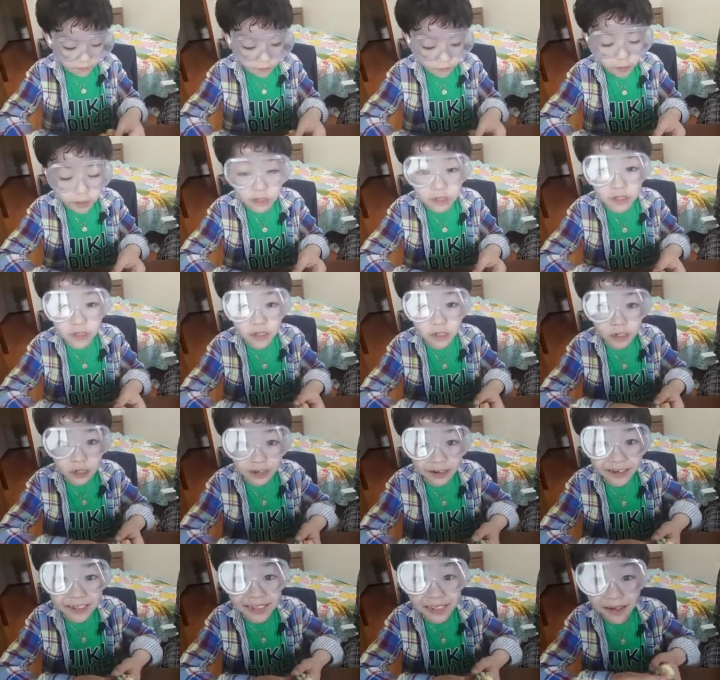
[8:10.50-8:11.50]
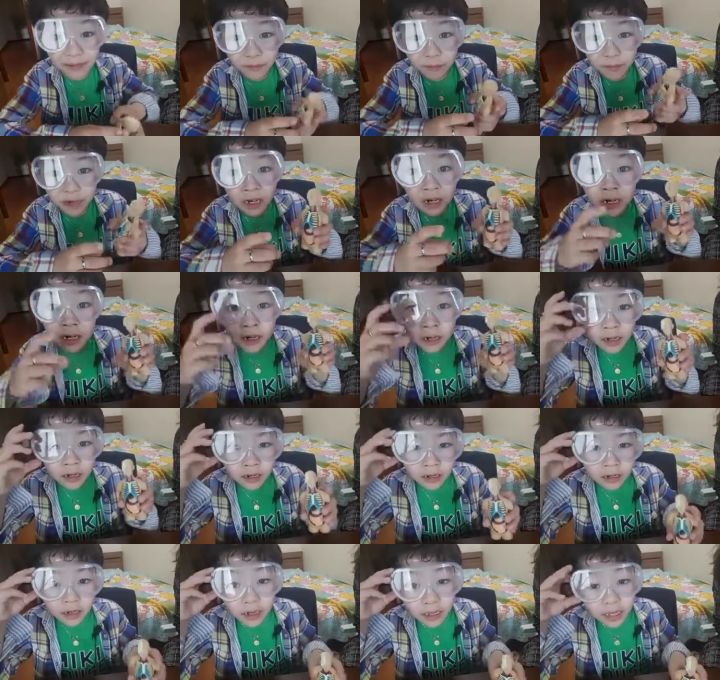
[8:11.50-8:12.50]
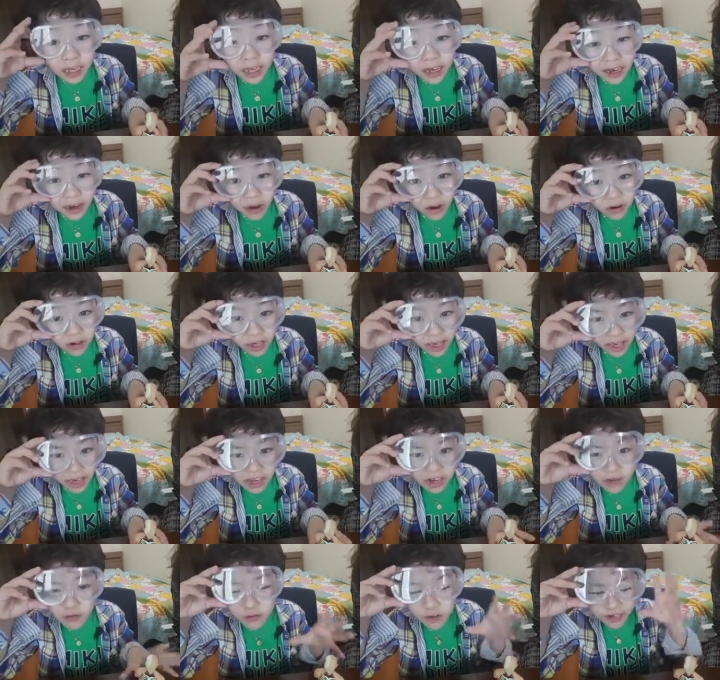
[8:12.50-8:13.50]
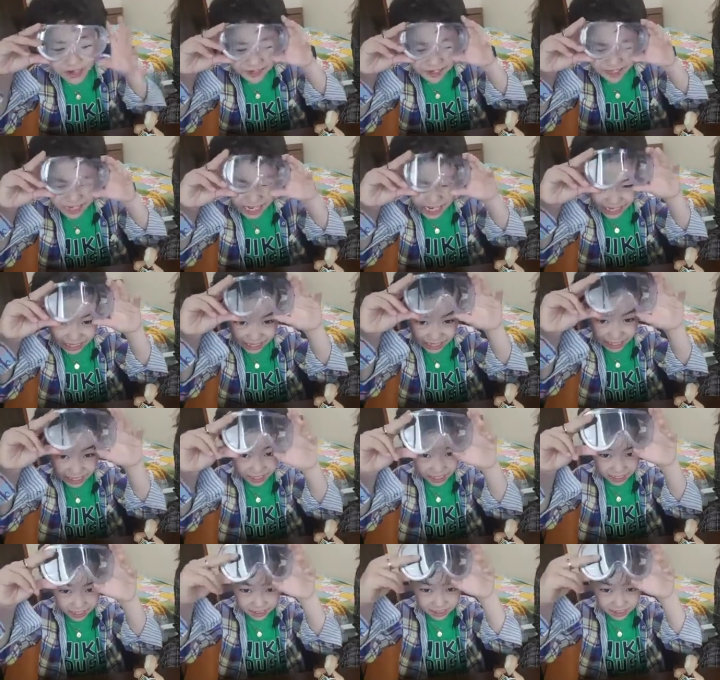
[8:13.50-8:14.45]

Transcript: you want to learn some... Okay, we're done.